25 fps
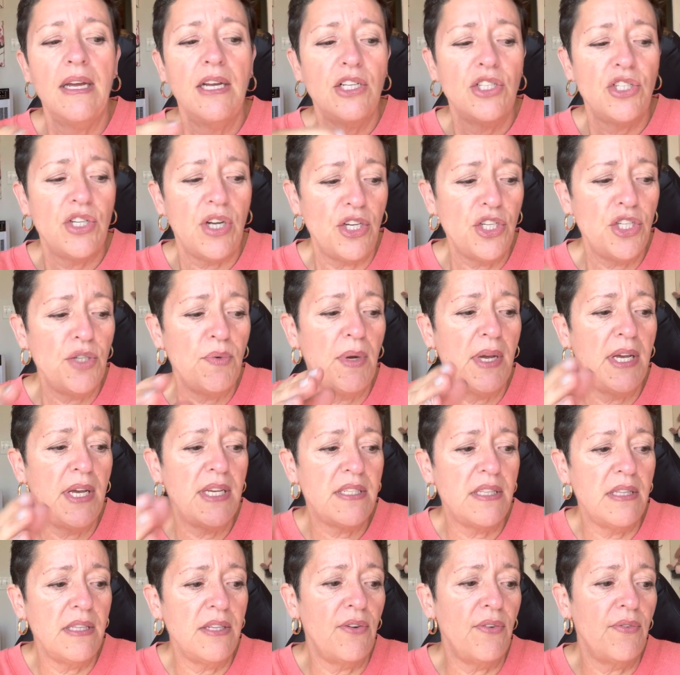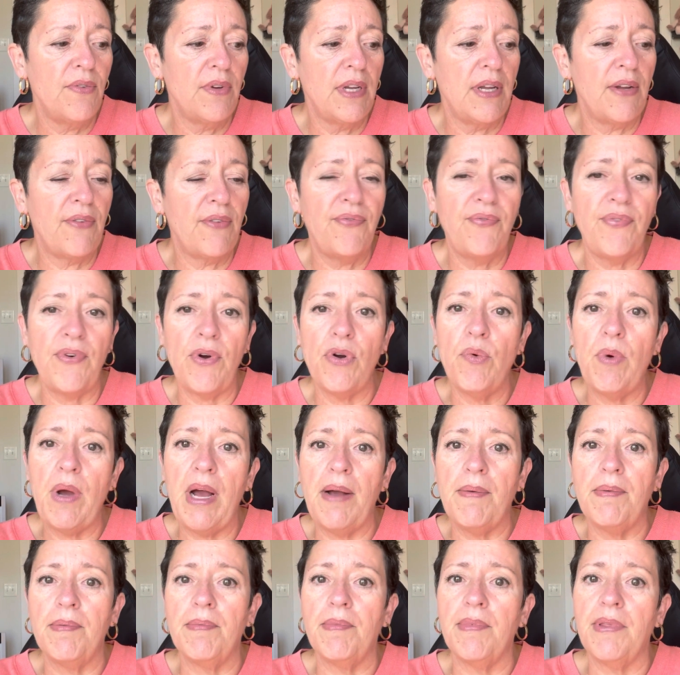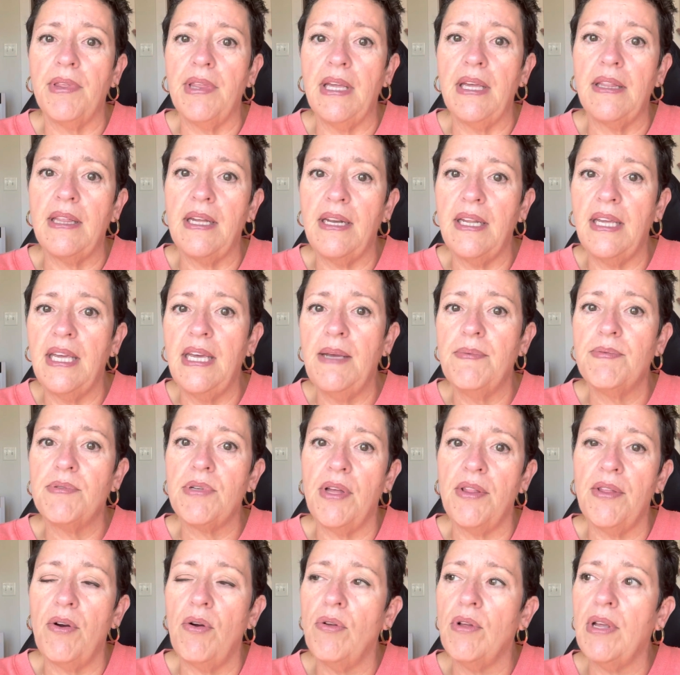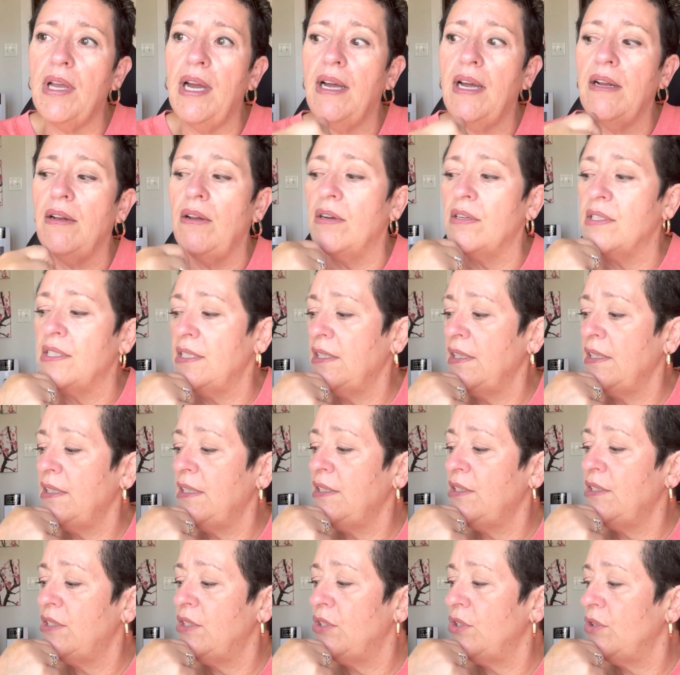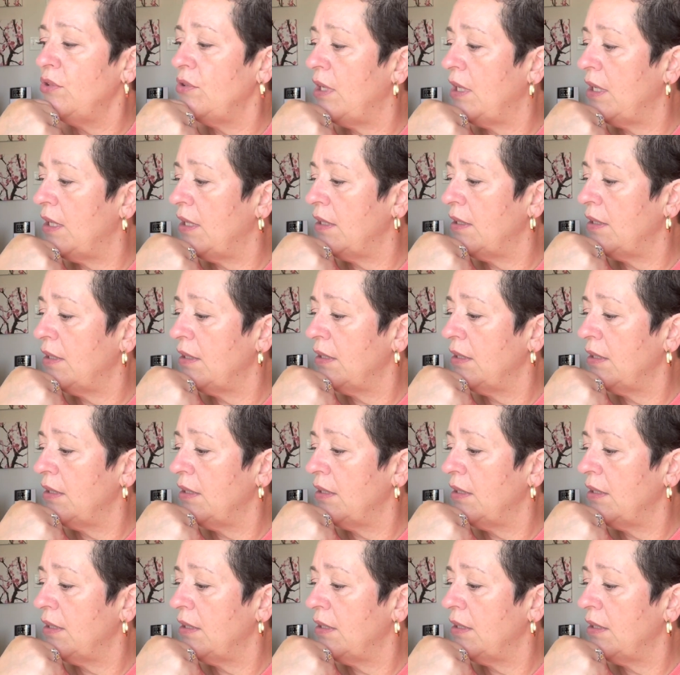Joshua has a little photo album thing that he keeps all the old catalogs in. I need to do that.